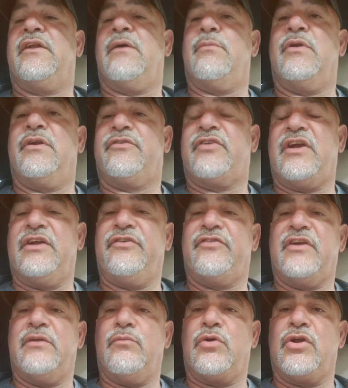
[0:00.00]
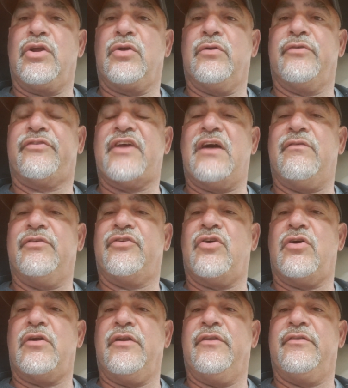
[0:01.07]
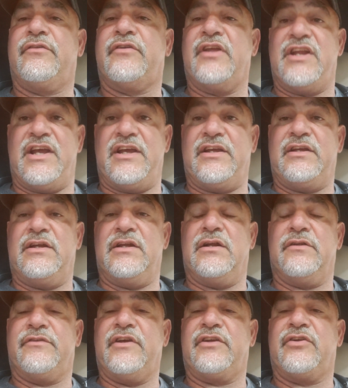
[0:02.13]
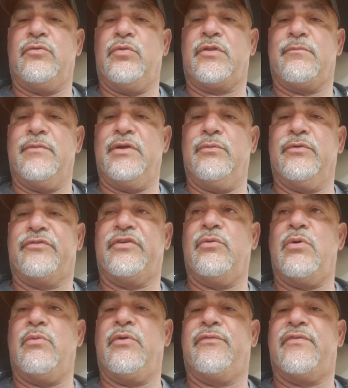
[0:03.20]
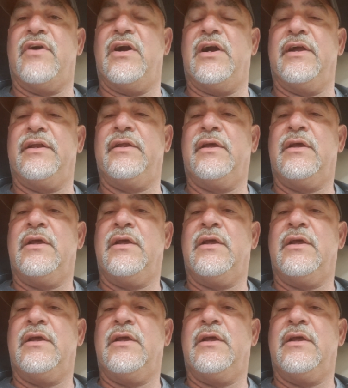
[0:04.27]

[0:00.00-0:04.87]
I'm going to change it. We're going to go to salvage yard today, and I'll take you with me. We'll see what we find.